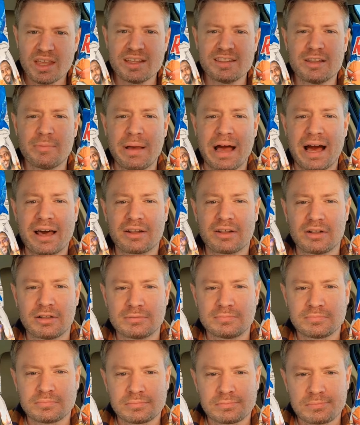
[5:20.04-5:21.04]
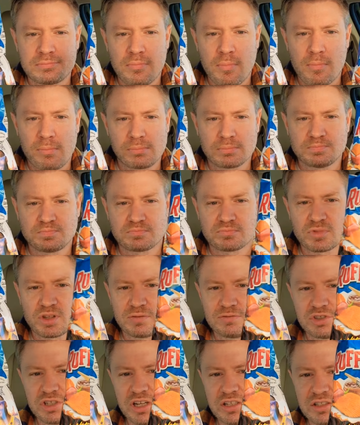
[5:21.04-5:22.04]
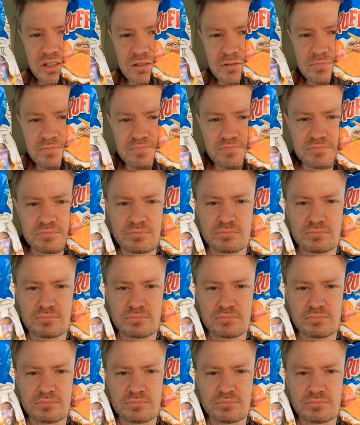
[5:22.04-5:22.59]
In the battle of Jayson.